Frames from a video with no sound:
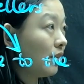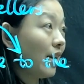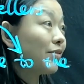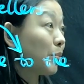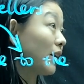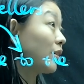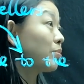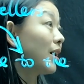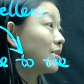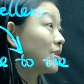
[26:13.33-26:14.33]
If the
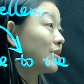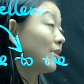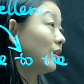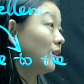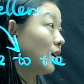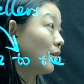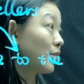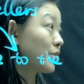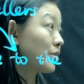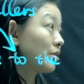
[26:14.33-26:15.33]
market price is
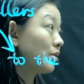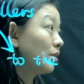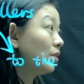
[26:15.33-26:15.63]
$30.